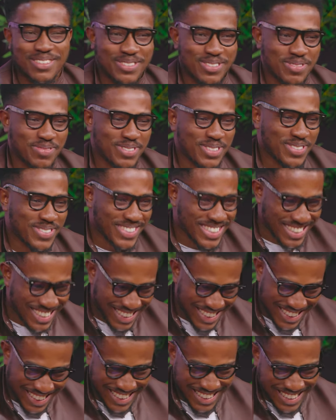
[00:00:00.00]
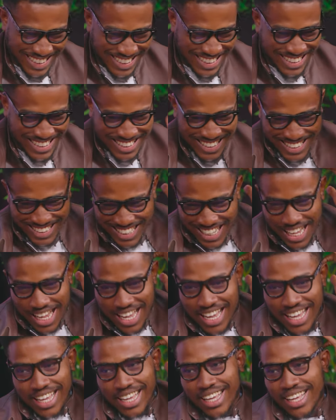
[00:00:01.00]
What you read about him? Come
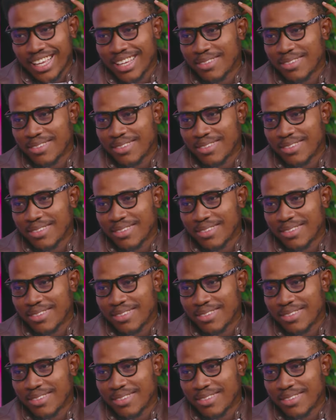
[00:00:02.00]
on.